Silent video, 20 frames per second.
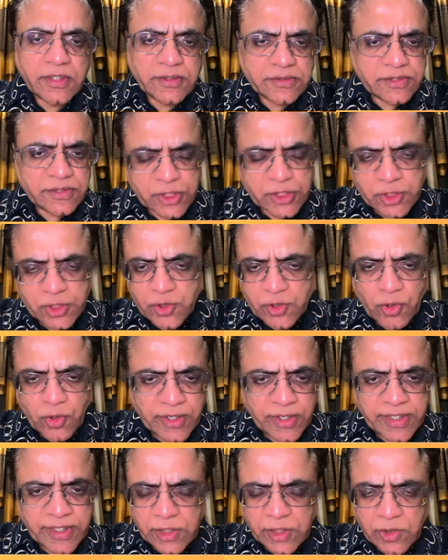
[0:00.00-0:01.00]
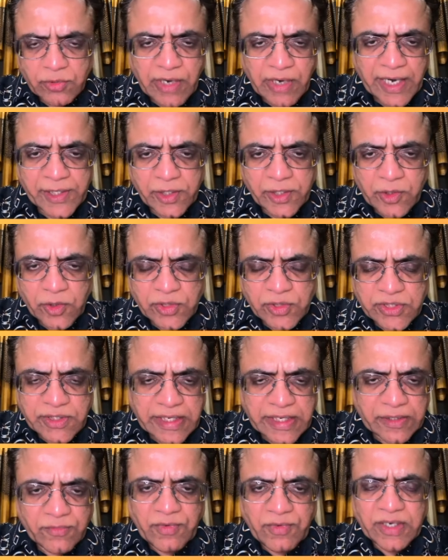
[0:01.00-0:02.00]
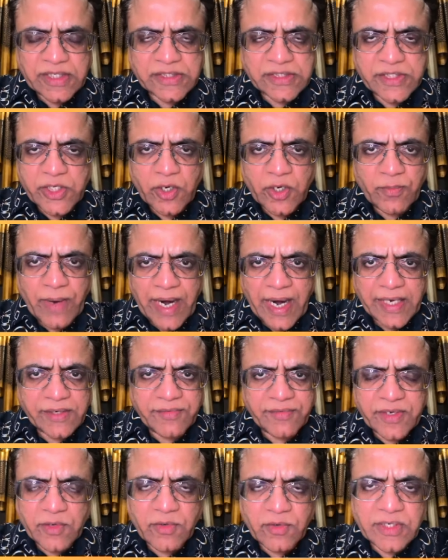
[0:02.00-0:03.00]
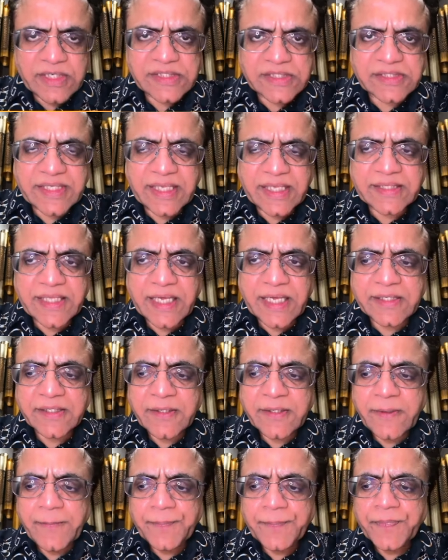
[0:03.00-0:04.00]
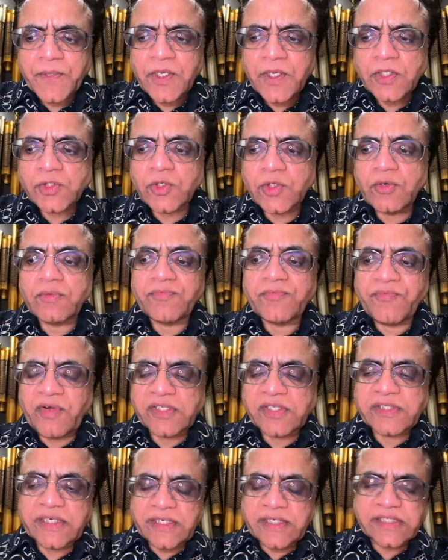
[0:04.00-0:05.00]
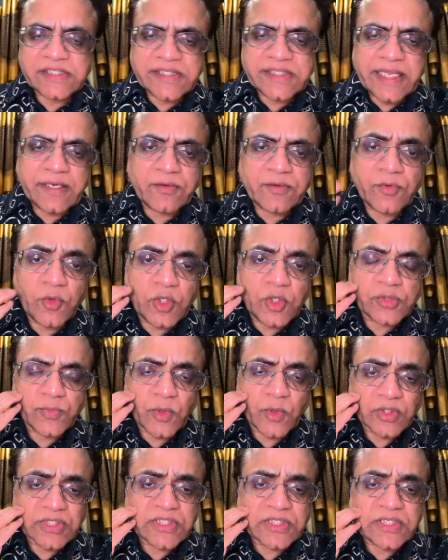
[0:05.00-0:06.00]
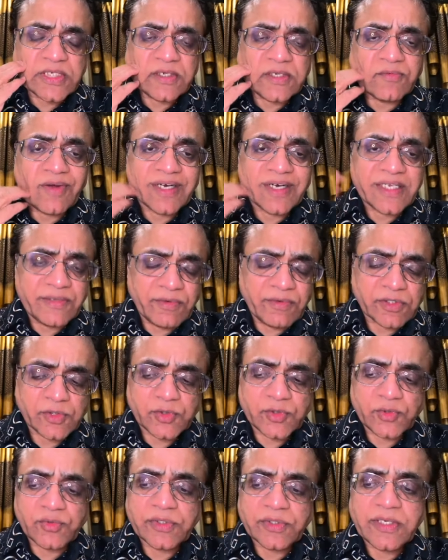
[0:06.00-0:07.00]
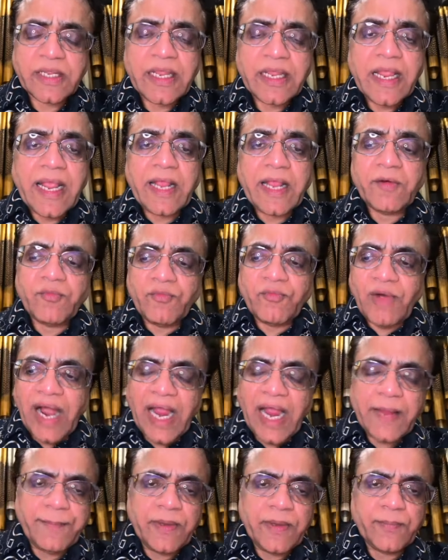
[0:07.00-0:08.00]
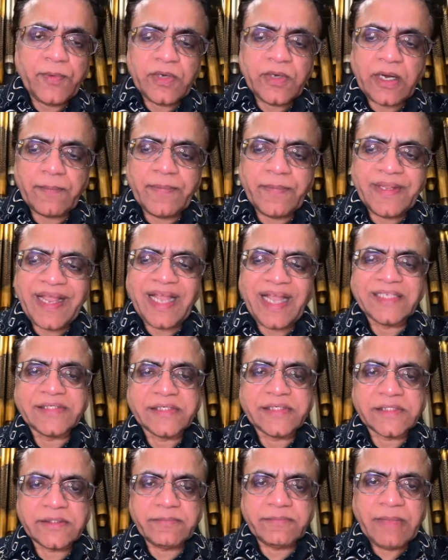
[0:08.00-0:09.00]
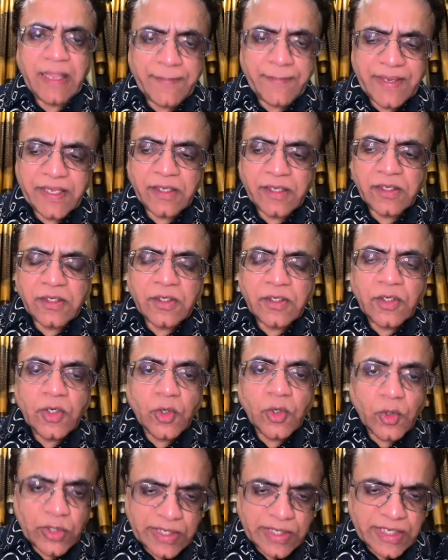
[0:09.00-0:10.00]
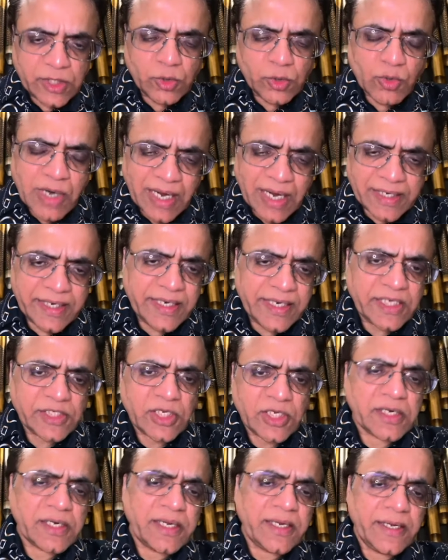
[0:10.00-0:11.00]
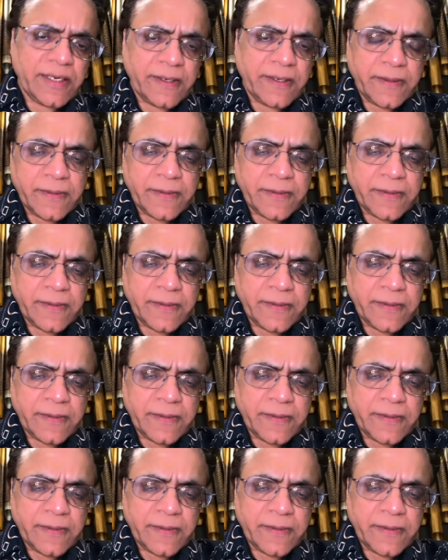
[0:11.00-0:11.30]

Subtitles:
destroy Hindu ideology and what is in your mind? We don't understand that. So first understand who is Modi ji, what he wants to do it and why people are behind it. Maybe unki dukane nahi chal rahi hai,